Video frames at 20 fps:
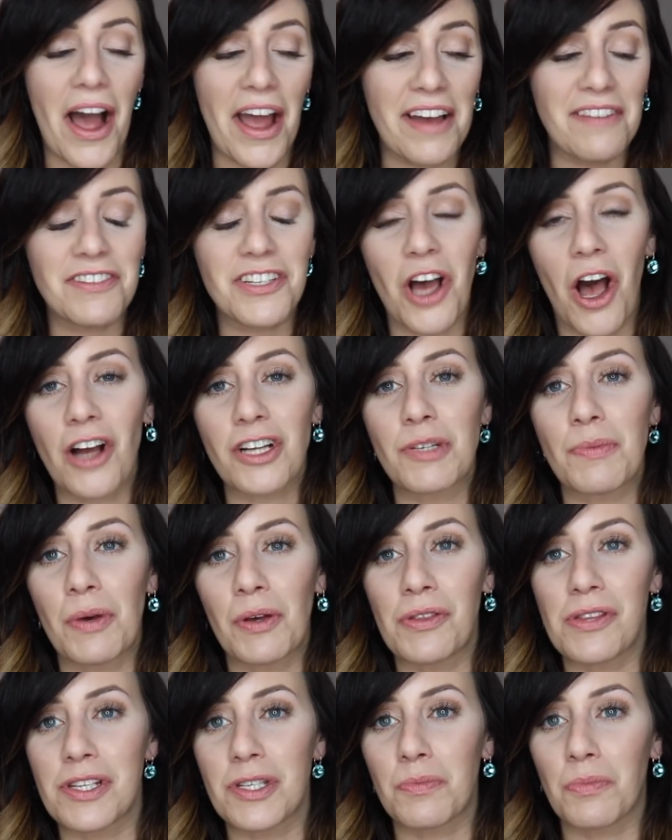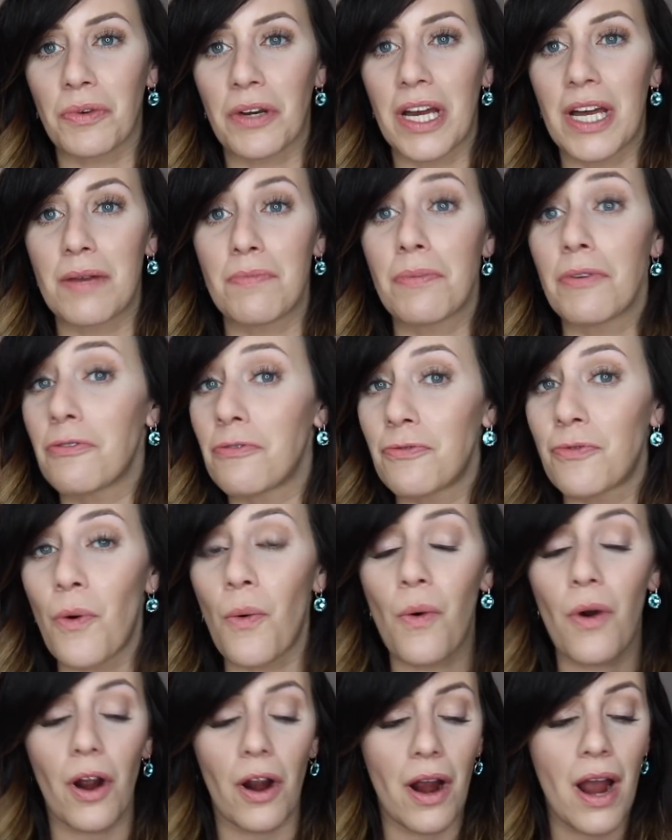I have talked about this brand
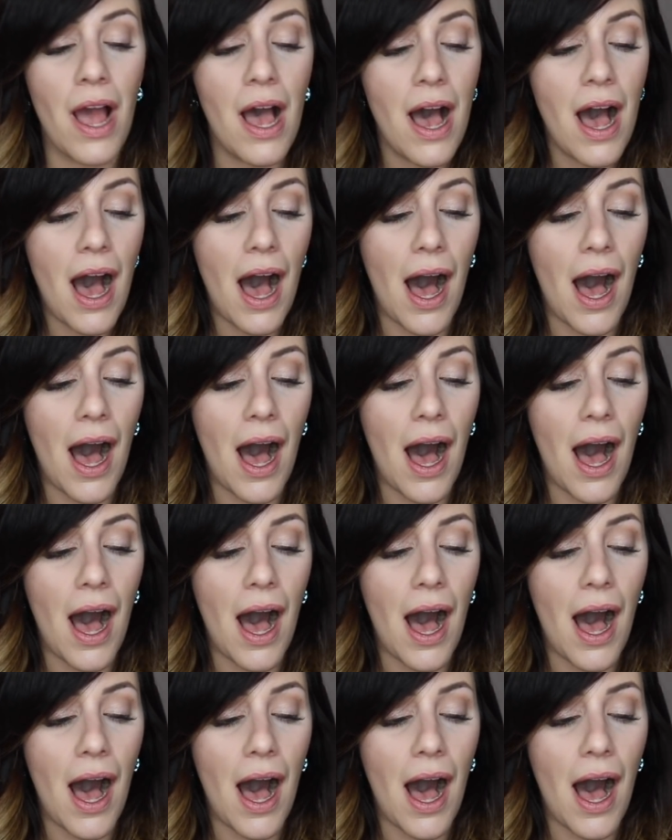before.